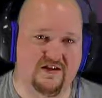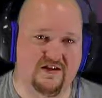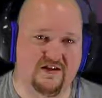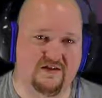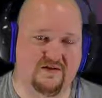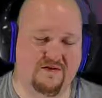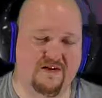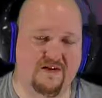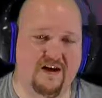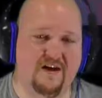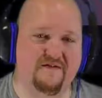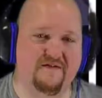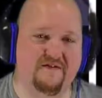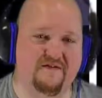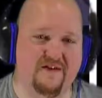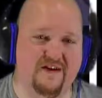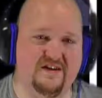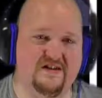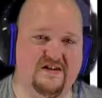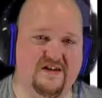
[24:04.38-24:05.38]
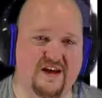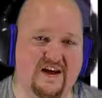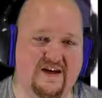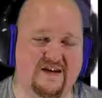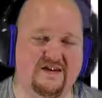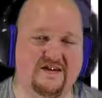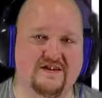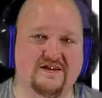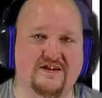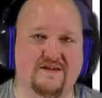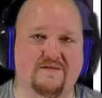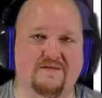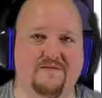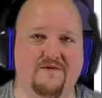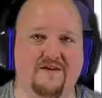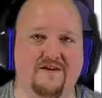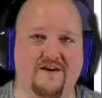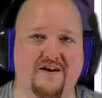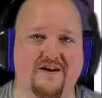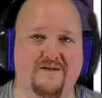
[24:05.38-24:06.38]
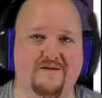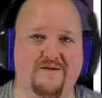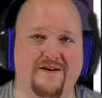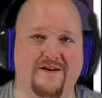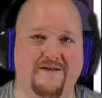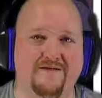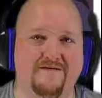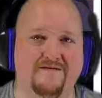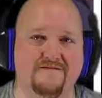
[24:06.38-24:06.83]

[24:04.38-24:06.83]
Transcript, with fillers: We're gonna have to fight Sans at some point, aren't we?